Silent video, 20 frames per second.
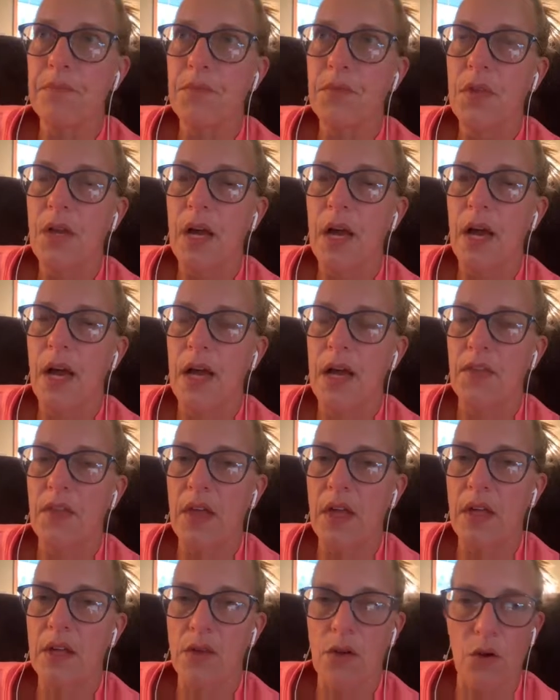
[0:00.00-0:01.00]
And
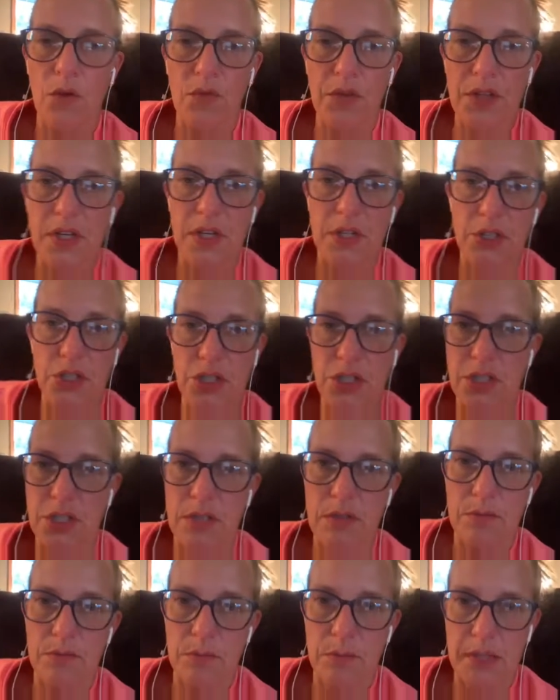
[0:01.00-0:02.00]
then over the years, just
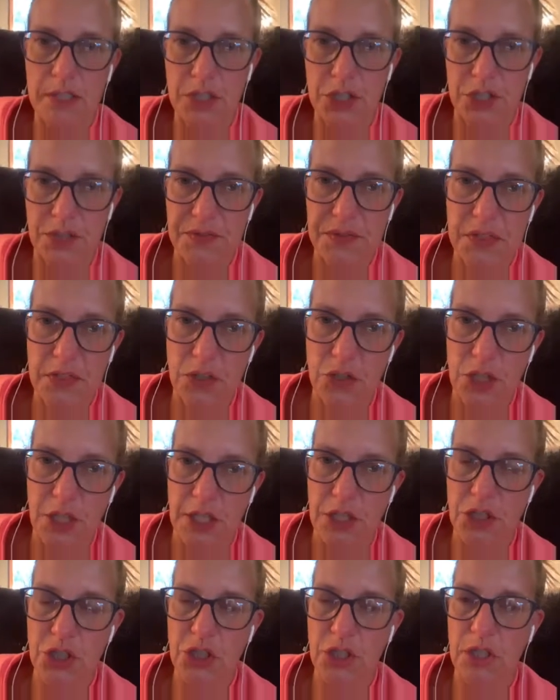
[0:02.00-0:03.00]
my shift has
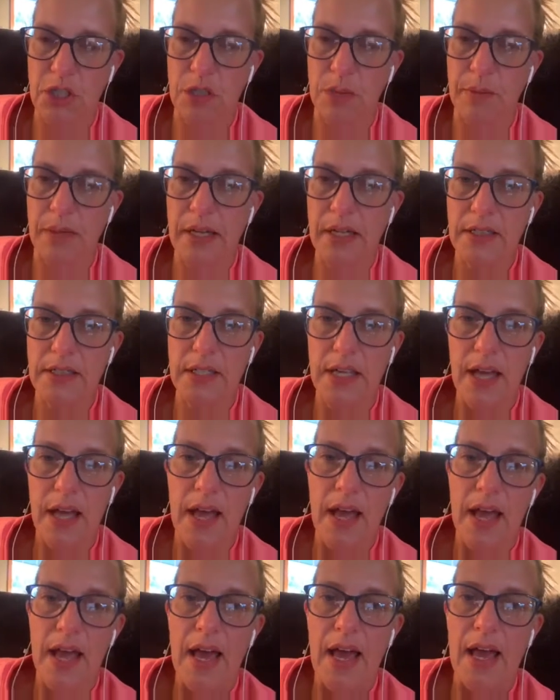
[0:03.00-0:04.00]
changed a little bit.
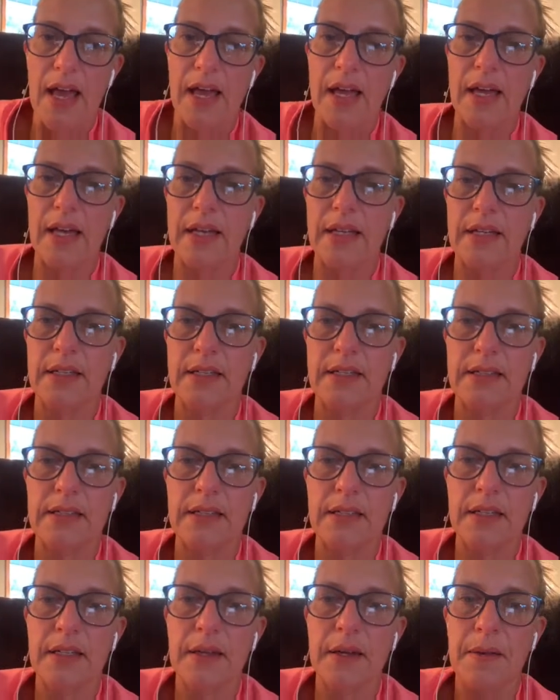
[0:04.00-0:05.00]
And
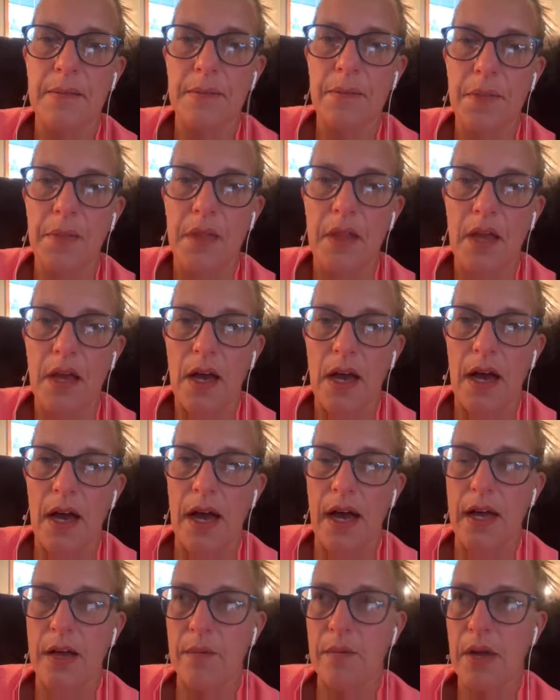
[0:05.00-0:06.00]
I
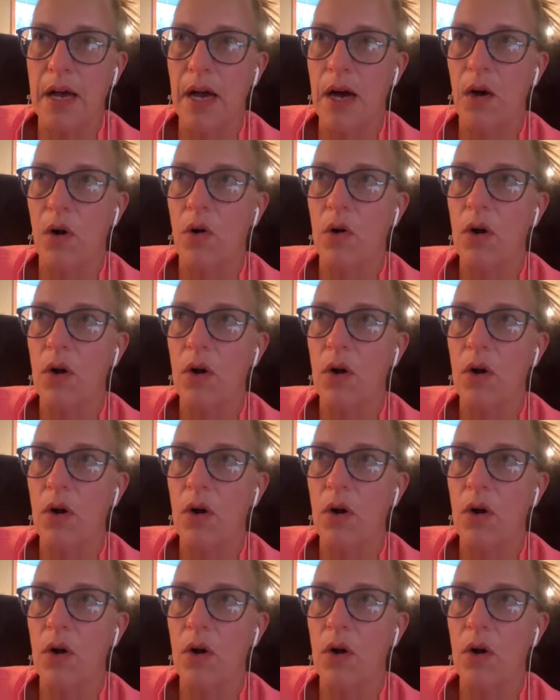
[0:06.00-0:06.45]
am now